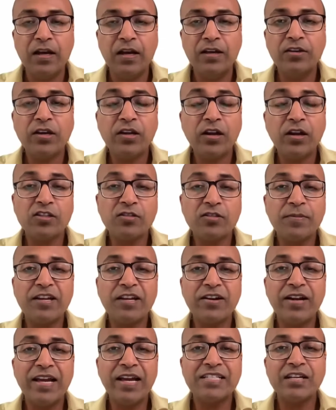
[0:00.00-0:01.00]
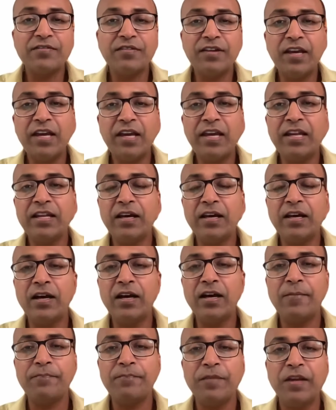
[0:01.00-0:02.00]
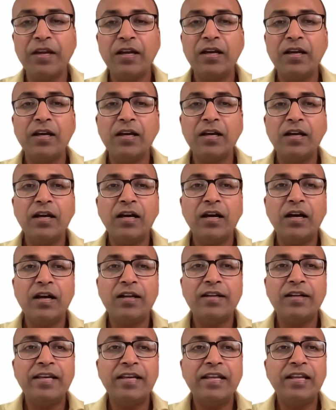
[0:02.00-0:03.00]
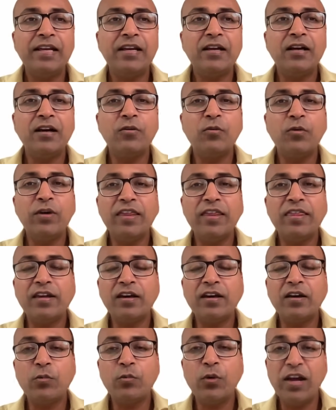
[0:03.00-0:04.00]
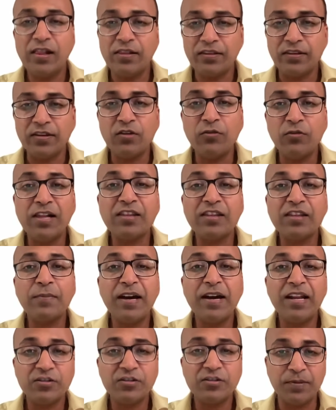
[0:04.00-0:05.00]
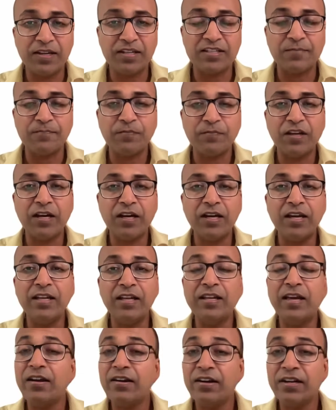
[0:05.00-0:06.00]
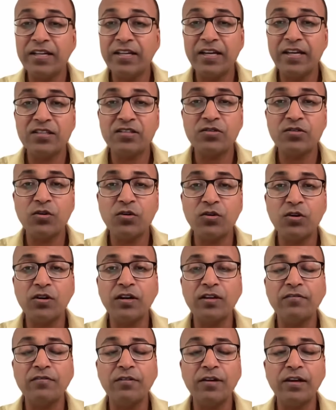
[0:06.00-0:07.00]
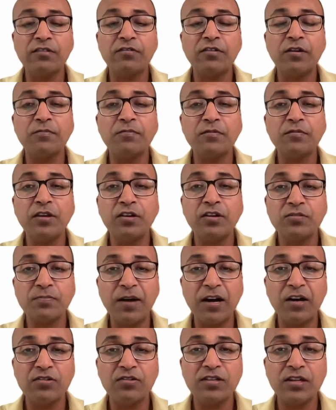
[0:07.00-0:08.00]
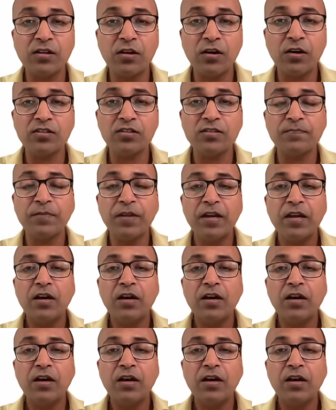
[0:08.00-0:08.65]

You can also be creative in dealing with wealth, wealth management, inheritance or wealth from your spouse in-laws,